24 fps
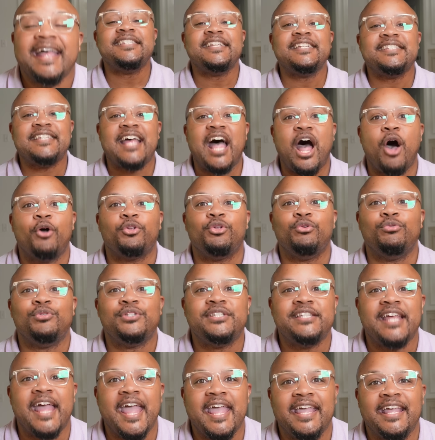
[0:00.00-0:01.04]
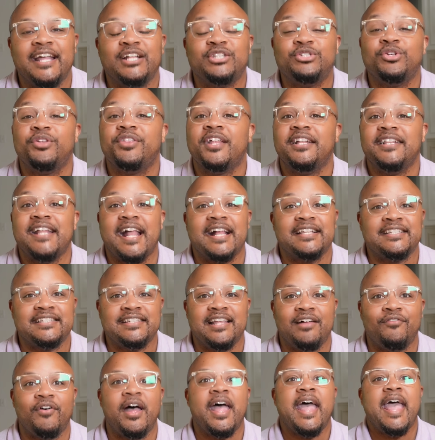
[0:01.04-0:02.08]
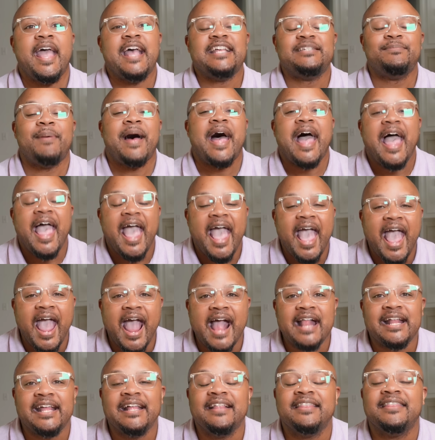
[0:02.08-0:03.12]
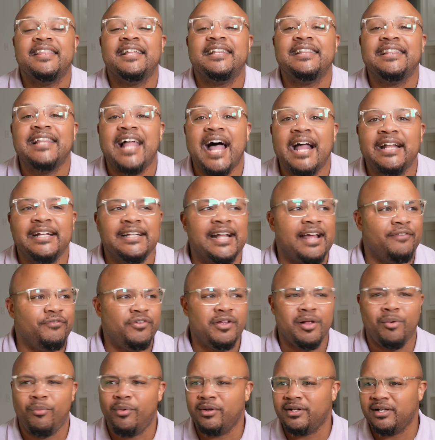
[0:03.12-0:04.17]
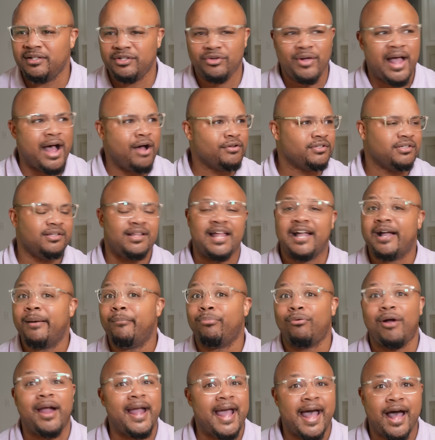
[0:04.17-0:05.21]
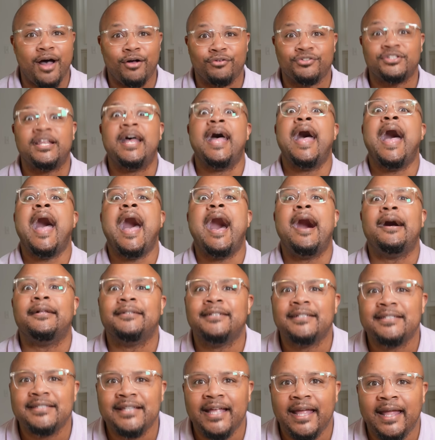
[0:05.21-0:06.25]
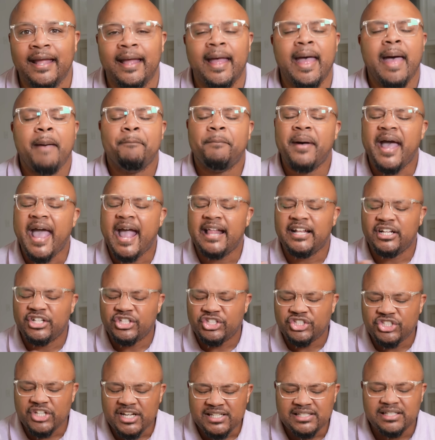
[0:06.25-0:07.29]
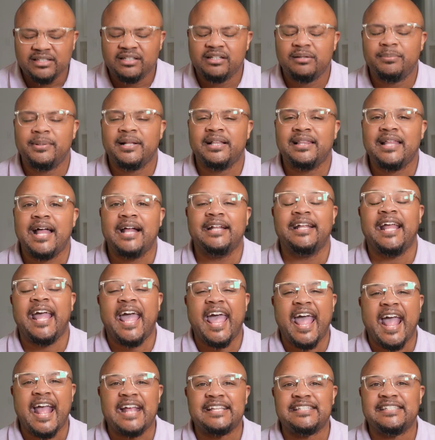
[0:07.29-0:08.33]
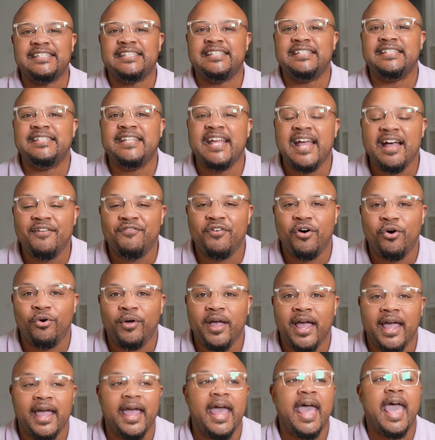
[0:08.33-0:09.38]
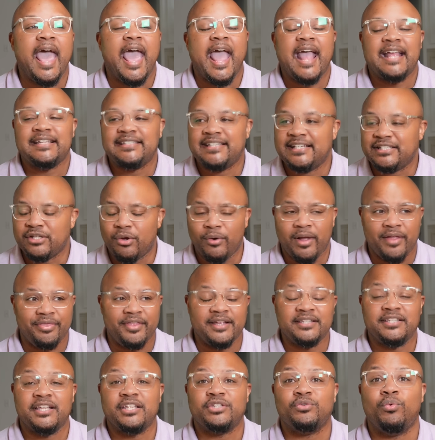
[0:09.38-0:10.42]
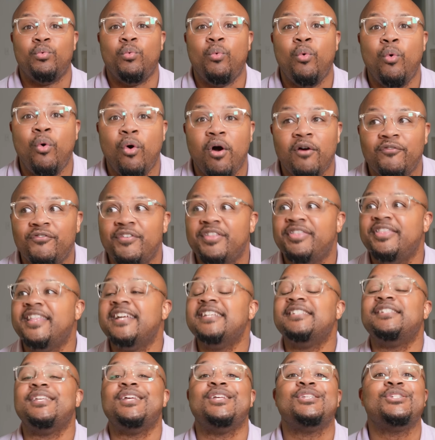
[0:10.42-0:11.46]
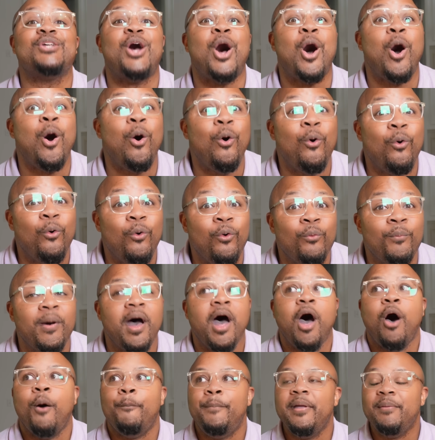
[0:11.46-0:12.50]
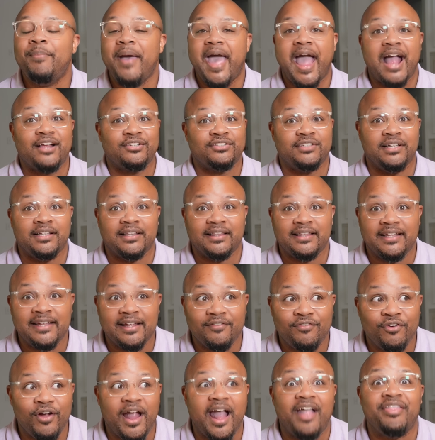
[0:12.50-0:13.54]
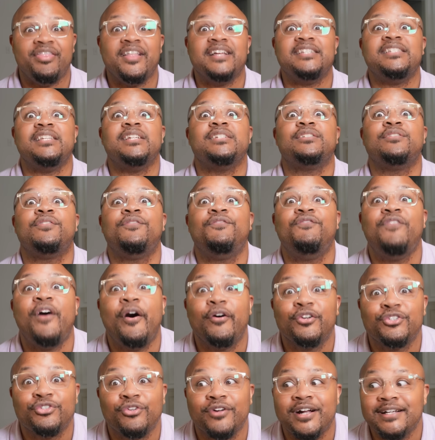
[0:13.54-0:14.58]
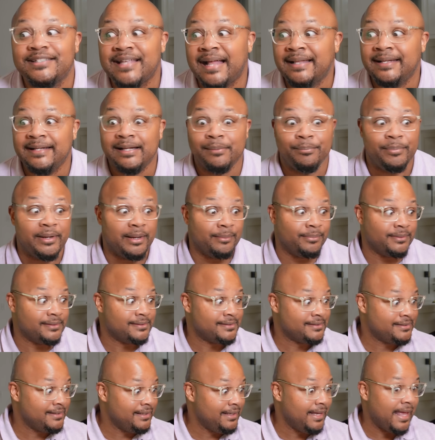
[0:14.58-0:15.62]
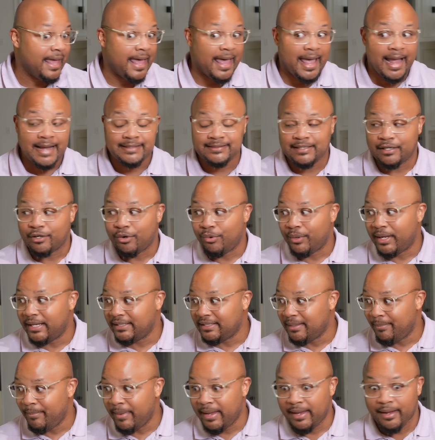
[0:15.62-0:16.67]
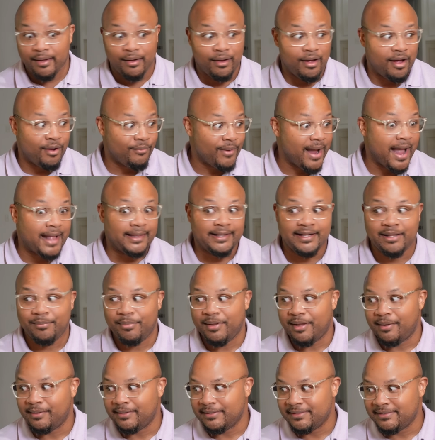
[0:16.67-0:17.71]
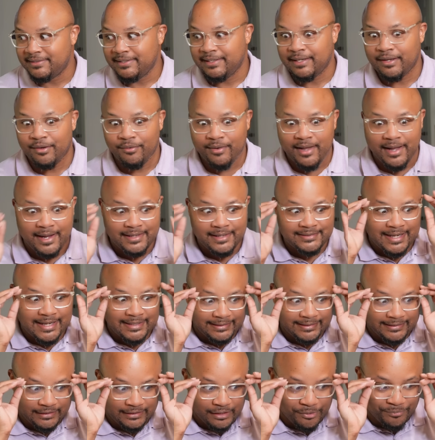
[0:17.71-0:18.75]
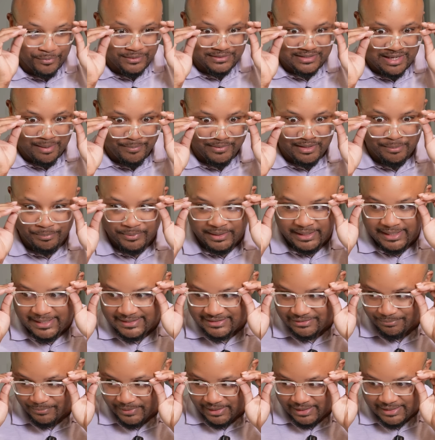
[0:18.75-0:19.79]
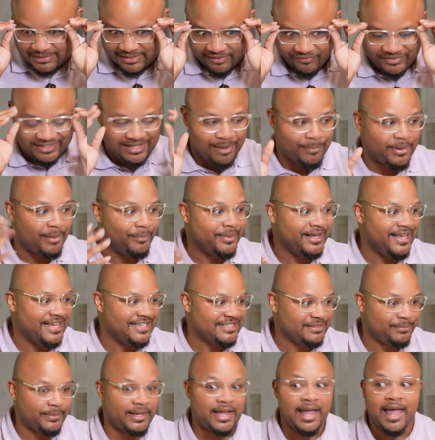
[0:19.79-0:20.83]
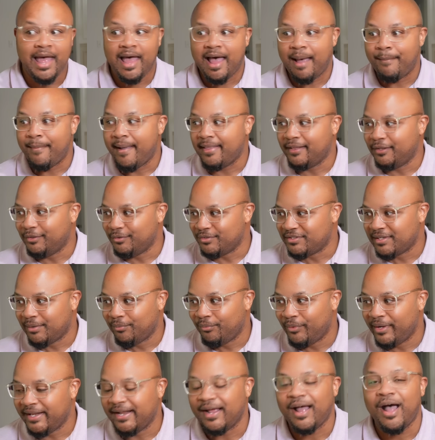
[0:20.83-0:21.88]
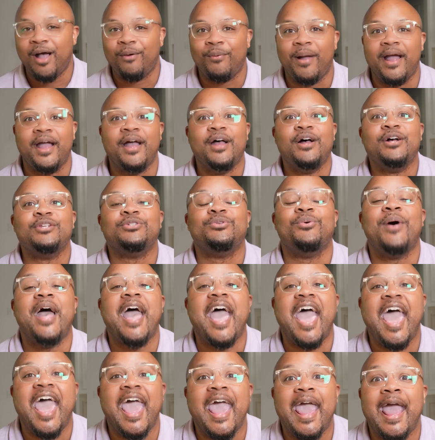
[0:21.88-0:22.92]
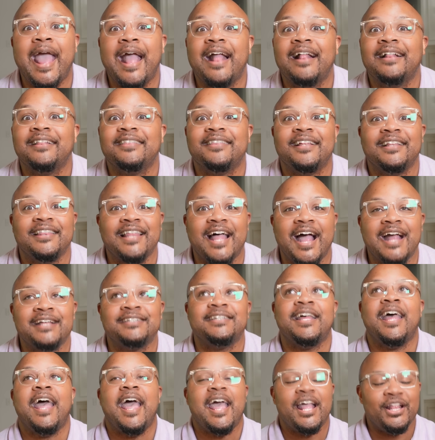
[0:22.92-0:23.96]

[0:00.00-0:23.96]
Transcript: It's how you take it to the next level, is by adding the lighting. Now, if you don't want your house to look like a bright house, I understand, but adding just a little bit of lighting adds depth, okay? It says, okay, this is warmth, this is home, people actually live here, and this is functional, because I need to be able to see as I go get the mail. All right, I need to be able to see, okay, because I need to know what's coming up against me, because if it's coming up against me, I'm gonna have to do something with it. All right, so add the lights.